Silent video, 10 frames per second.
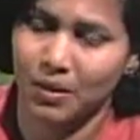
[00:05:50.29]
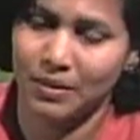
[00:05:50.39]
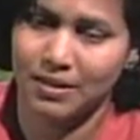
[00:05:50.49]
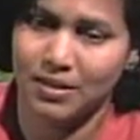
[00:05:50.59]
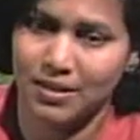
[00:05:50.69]

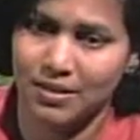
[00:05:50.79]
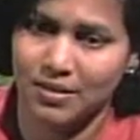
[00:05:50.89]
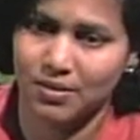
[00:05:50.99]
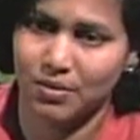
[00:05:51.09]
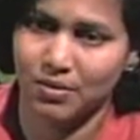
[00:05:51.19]
well, the
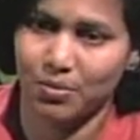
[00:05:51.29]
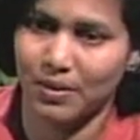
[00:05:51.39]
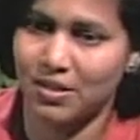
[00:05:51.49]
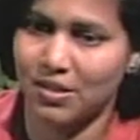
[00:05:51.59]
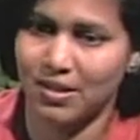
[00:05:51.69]
challenge, the
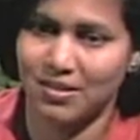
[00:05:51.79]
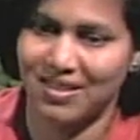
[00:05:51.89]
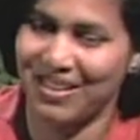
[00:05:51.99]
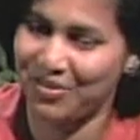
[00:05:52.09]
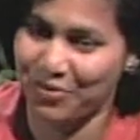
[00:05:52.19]
one challenge
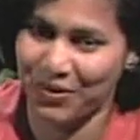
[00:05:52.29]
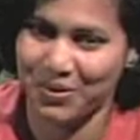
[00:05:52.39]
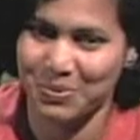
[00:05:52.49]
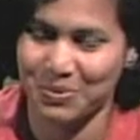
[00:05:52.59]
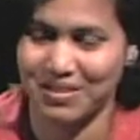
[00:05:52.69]
that I
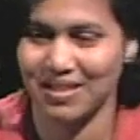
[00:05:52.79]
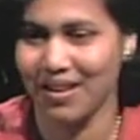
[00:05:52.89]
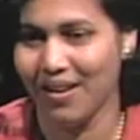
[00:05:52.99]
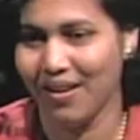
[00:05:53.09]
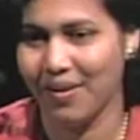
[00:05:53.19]
faced was
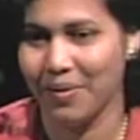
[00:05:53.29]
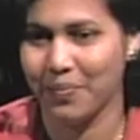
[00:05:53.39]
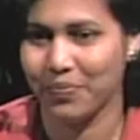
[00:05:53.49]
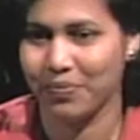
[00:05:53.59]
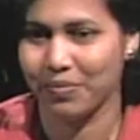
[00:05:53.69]

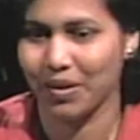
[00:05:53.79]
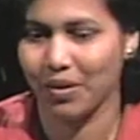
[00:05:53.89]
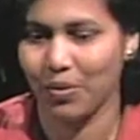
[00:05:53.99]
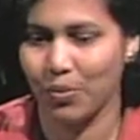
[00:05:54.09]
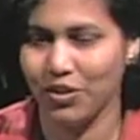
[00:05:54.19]
um,
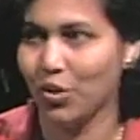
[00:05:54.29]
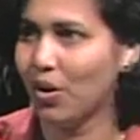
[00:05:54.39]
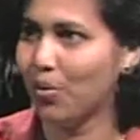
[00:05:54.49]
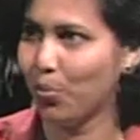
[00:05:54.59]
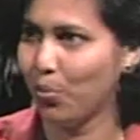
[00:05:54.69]
when you
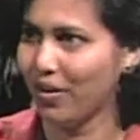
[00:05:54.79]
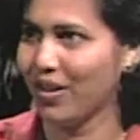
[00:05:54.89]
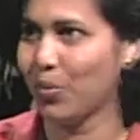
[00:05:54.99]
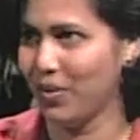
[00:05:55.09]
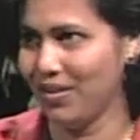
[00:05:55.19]
are
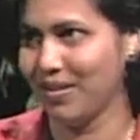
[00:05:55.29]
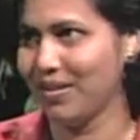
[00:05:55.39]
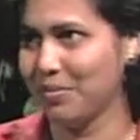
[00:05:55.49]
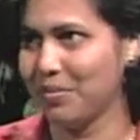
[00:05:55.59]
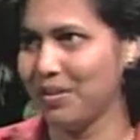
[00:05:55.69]
working within a
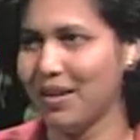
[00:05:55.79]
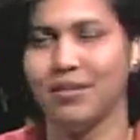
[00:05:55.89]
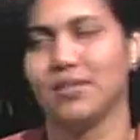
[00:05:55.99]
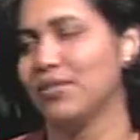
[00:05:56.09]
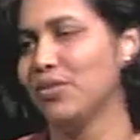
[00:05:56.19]
company,
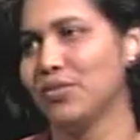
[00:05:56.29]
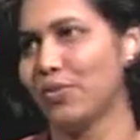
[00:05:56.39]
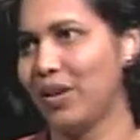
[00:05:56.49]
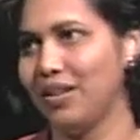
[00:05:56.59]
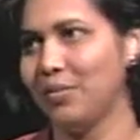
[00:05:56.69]
and this goes
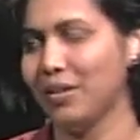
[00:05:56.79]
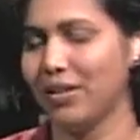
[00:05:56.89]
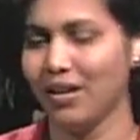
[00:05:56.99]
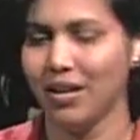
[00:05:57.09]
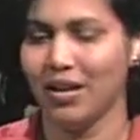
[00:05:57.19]
for
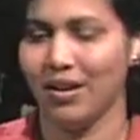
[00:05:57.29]
anybody.